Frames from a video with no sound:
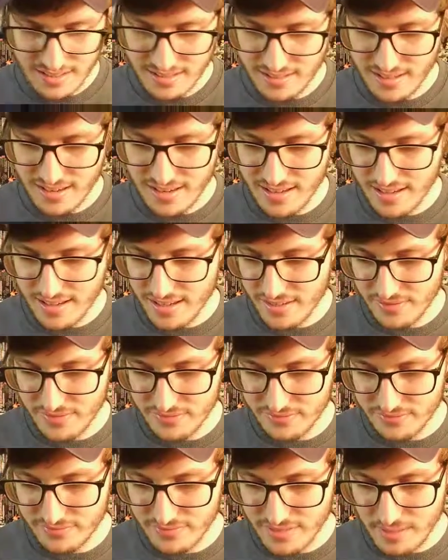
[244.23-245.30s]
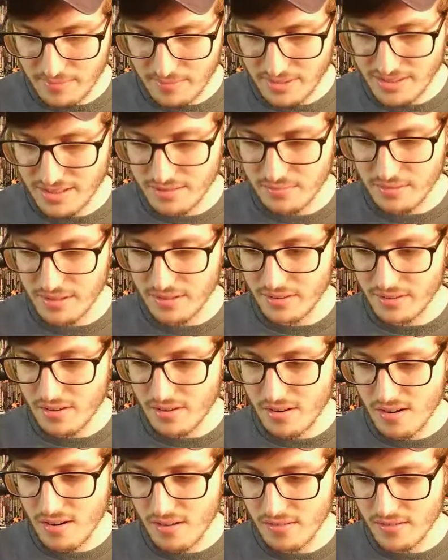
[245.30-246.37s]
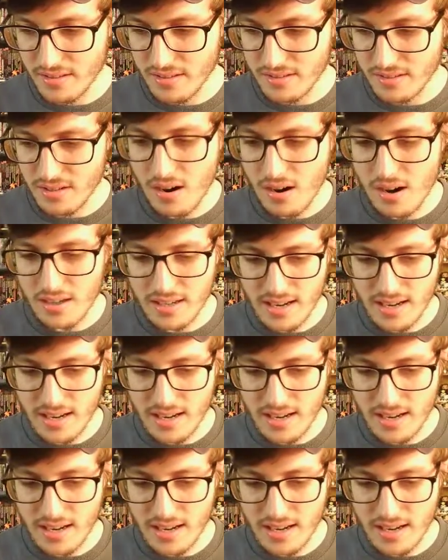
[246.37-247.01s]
I mean, just with all the talk